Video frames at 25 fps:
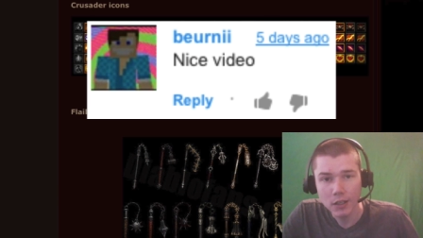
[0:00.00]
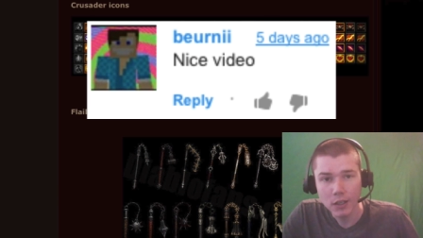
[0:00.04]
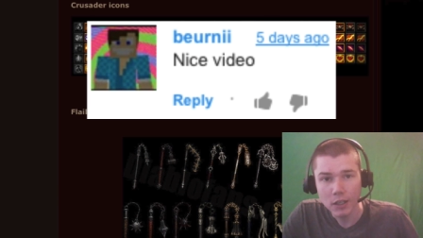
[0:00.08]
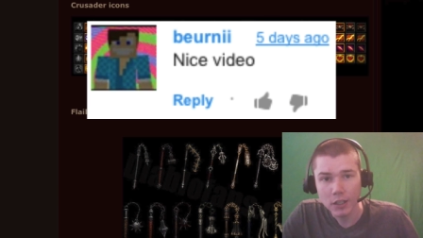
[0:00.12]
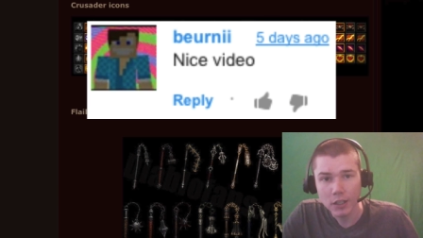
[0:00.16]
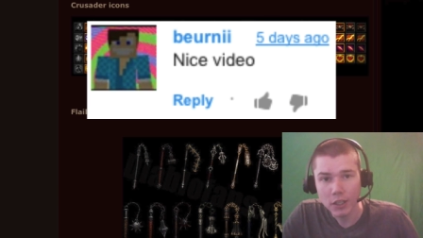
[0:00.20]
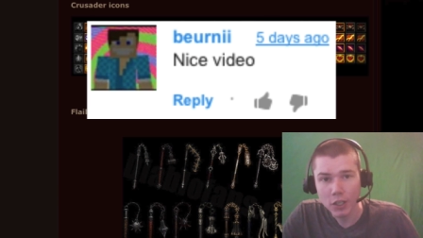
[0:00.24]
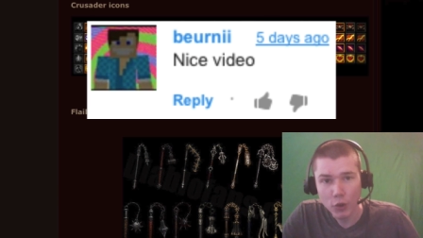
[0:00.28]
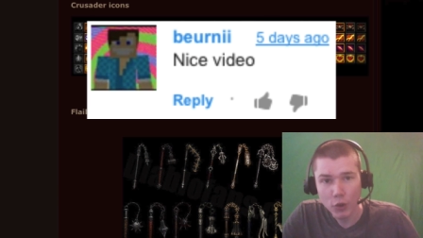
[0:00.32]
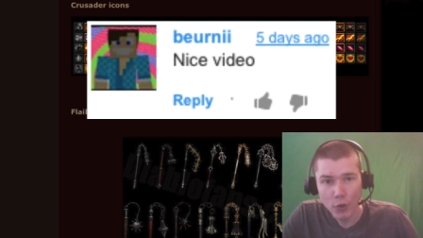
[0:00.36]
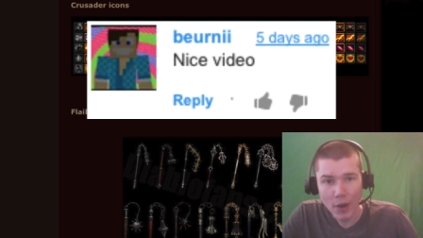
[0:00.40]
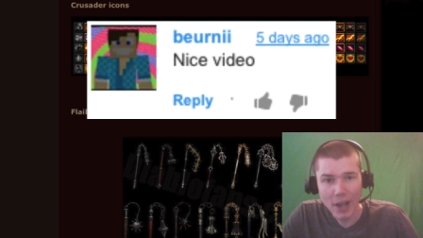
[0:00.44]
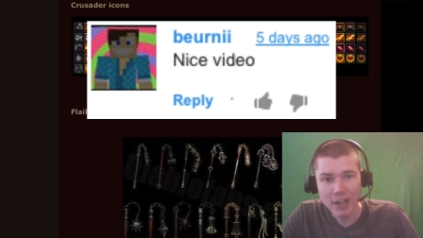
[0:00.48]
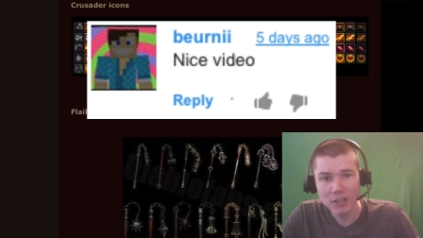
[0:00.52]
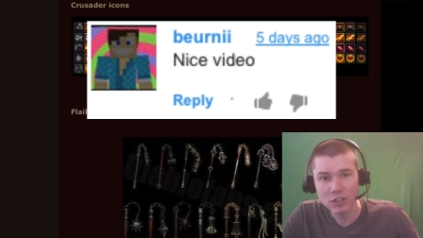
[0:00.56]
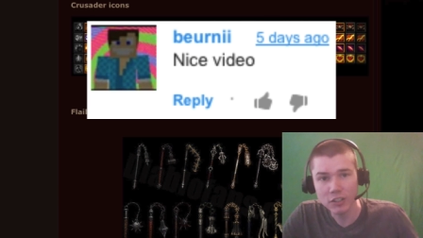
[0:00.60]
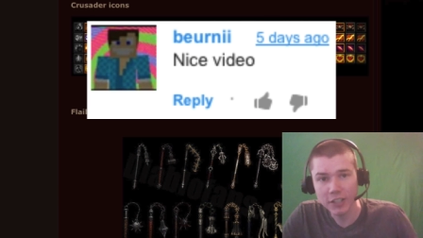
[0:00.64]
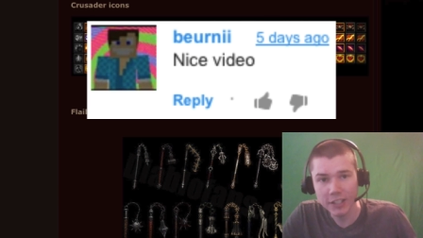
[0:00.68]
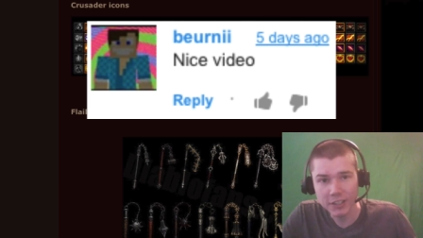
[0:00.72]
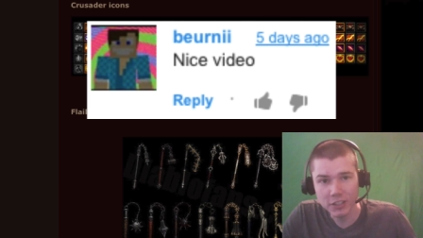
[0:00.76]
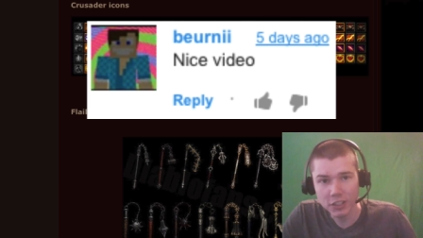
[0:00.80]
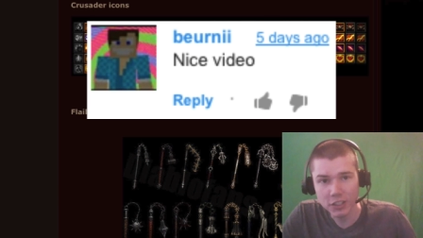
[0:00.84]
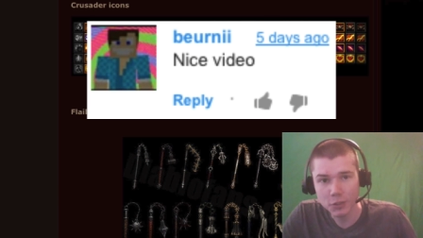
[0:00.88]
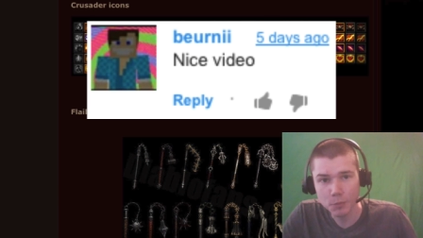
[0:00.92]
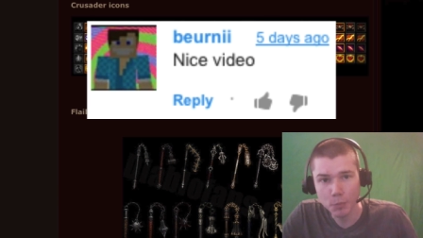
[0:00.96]

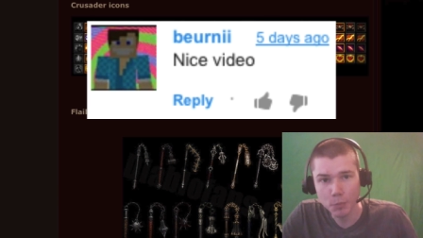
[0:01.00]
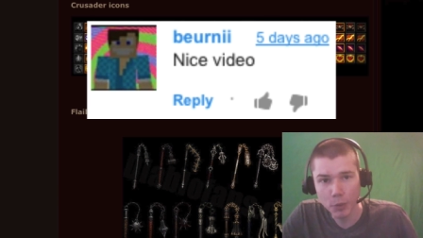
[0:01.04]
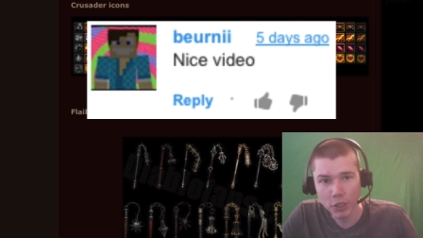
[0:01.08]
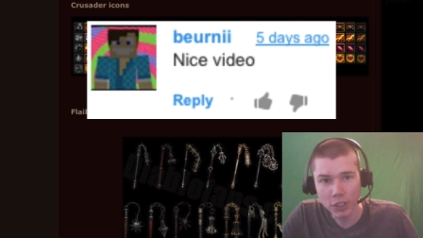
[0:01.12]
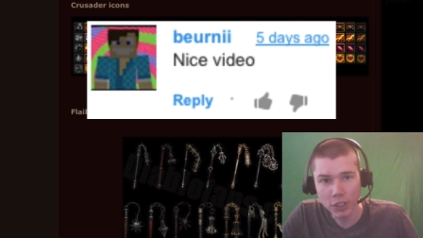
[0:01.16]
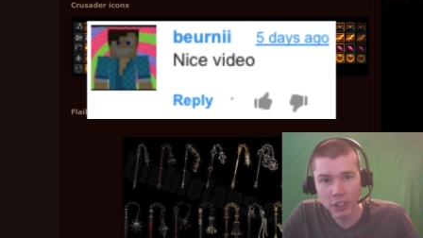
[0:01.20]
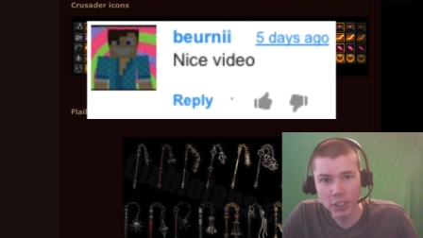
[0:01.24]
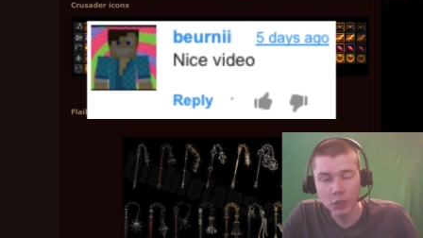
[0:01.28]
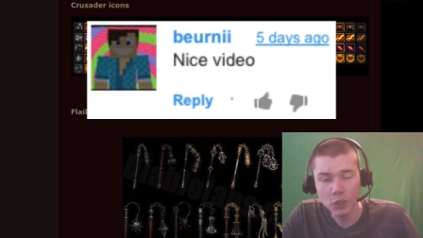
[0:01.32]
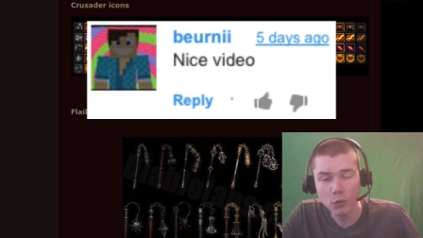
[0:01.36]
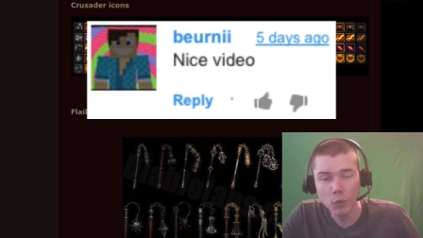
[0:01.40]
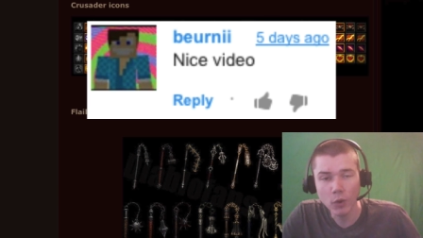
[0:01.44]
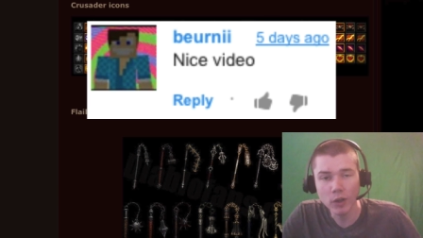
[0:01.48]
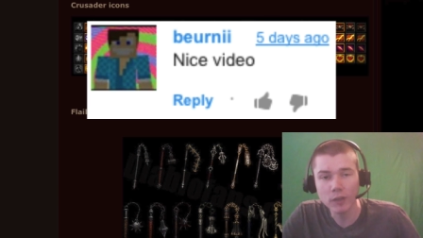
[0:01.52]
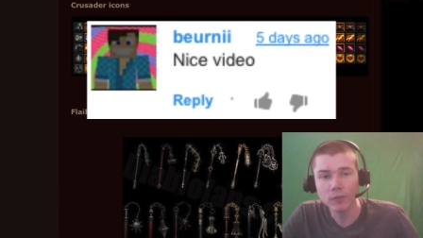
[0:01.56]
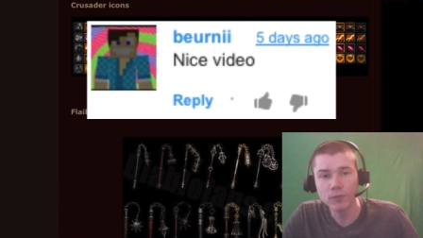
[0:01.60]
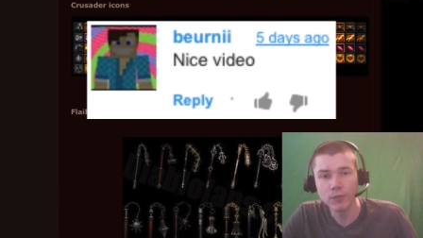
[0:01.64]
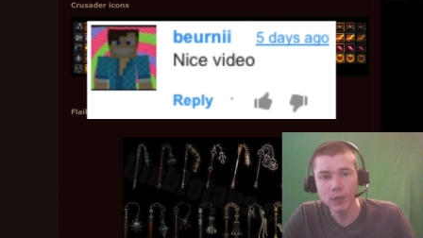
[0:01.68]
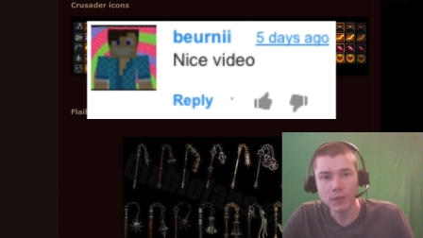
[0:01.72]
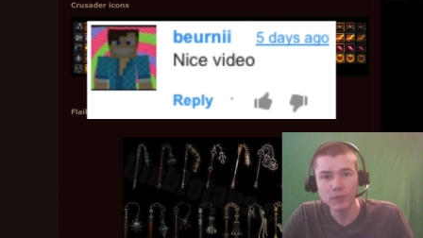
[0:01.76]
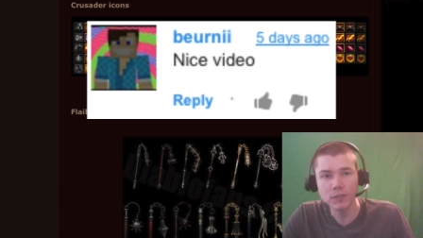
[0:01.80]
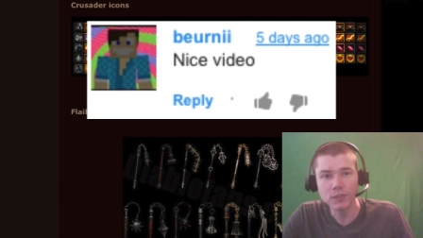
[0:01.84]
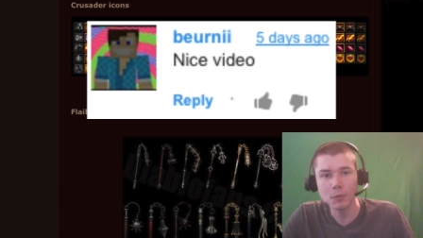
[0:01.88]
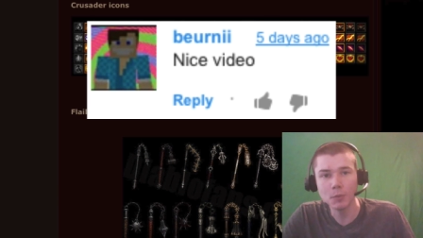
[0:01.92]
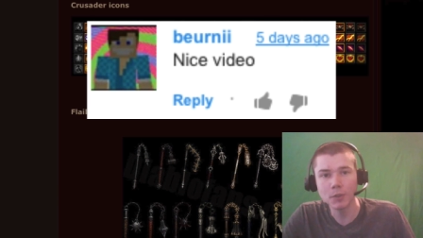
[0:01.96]
Congratulations, Bernie. You won
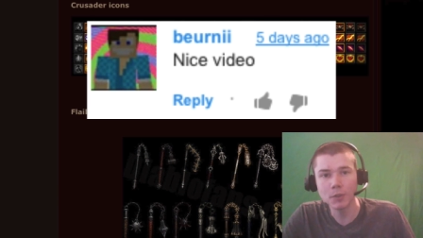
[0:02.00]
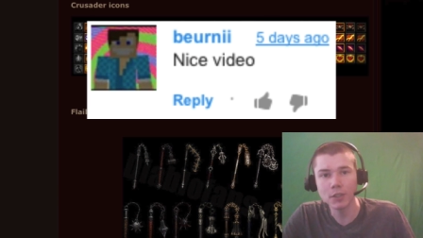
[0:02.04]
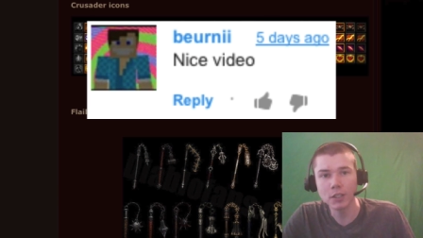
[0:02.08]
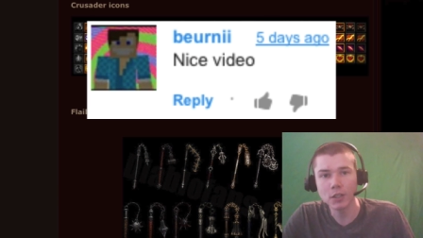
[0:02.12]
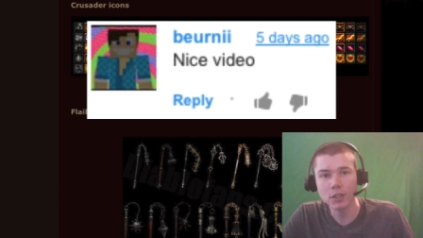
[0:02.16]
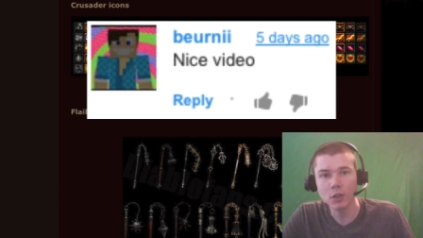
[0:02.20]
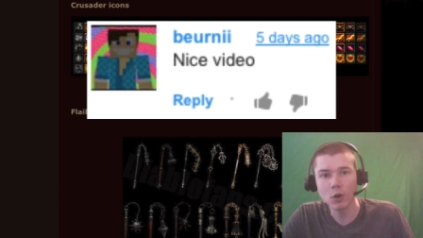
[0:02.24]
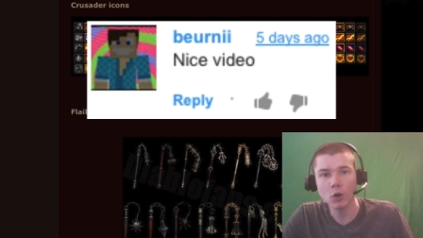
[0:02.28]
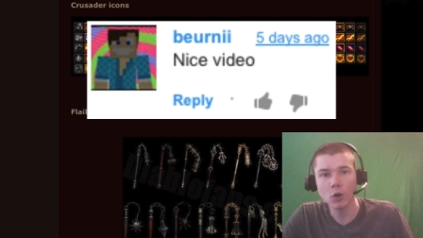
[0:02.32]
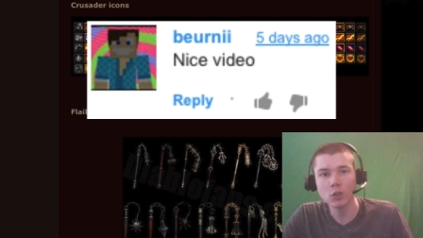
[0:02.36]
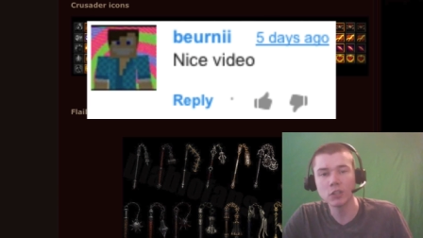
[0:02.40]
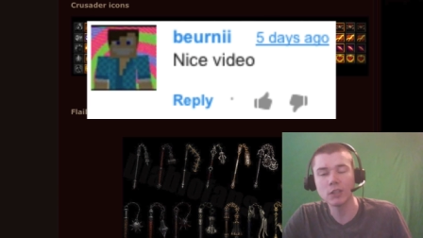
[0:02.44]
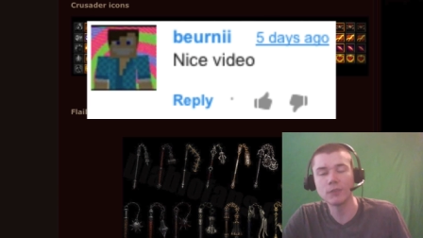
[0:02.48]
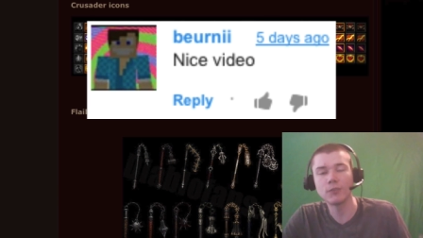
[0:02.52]
50 million gold.